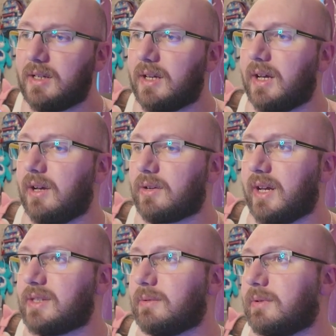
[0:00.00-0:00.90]

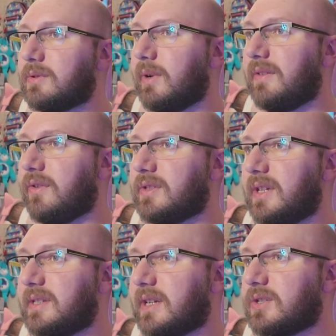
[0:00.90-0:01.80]
Okay,
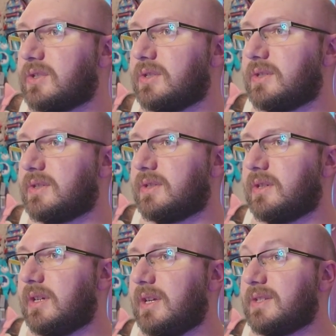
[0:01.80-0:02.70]
2048 textures,
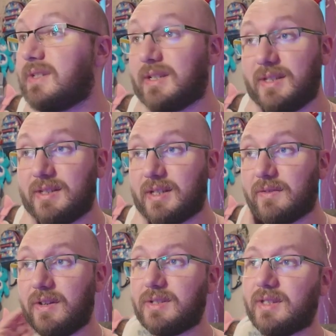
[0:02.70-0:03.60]
66
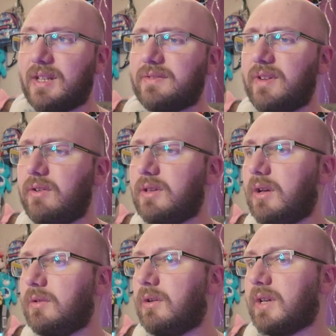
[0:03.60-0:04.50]
faces, that is very
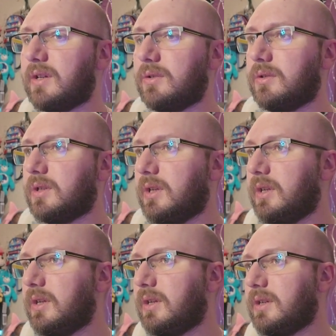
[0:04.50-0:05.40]
low. Okay, cool.
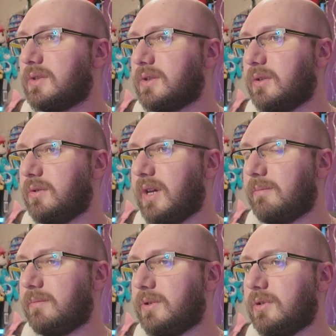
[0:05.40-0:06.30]
So
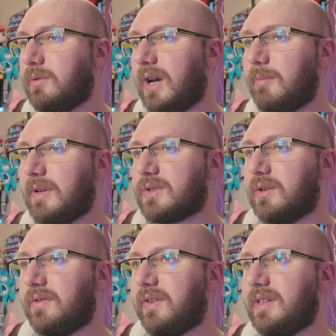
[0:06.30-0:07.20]
yep, you're doing quite a bit of
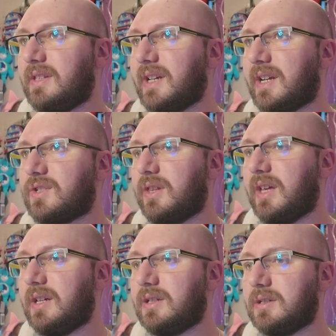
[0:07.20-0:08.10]
stuff in the texture
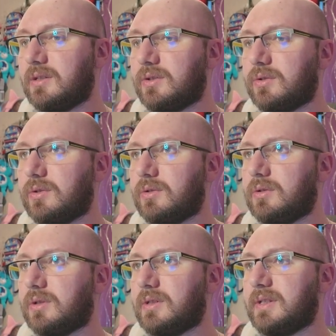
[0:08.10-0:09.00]
there.
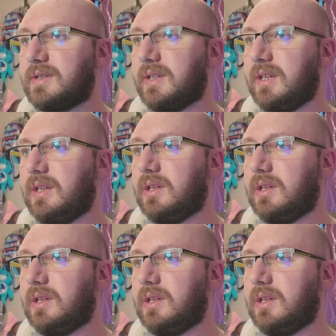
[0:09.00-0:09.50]
Cool, good to see.